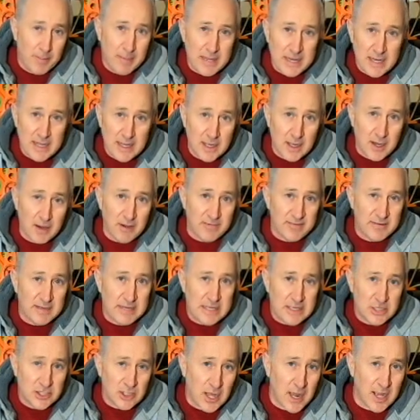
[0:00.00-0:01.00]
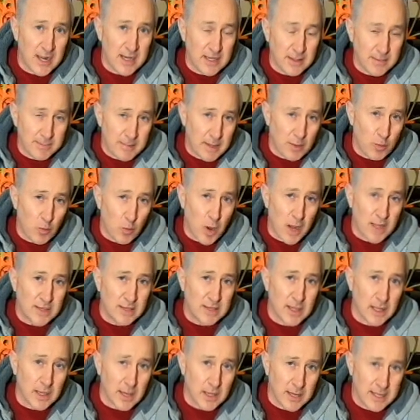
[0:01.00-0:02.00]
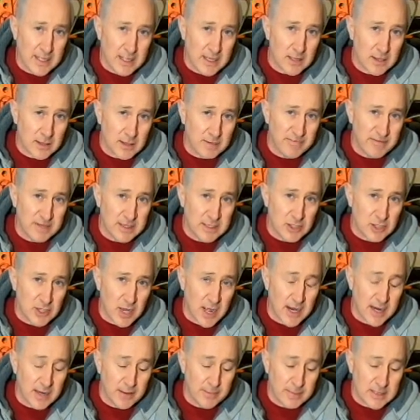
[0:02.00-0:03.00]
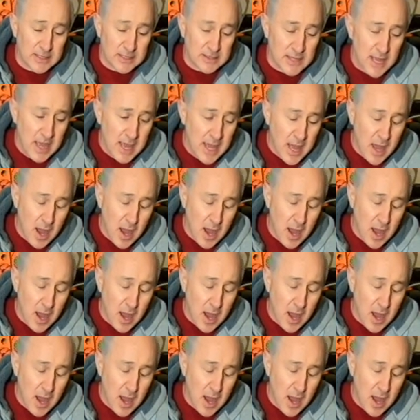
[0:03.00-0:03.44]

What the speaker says: many of each item and what the length of each item is.